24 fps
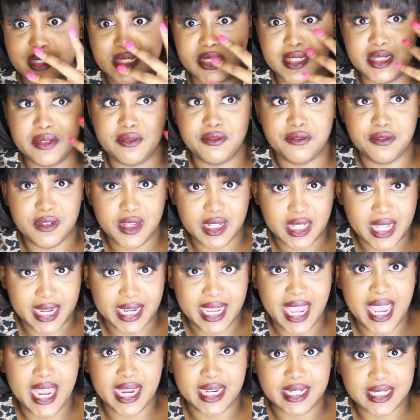severe, like
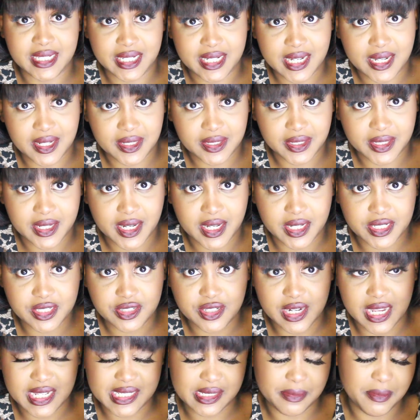hectic color
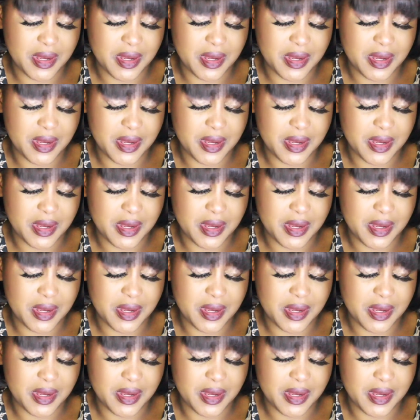contrast.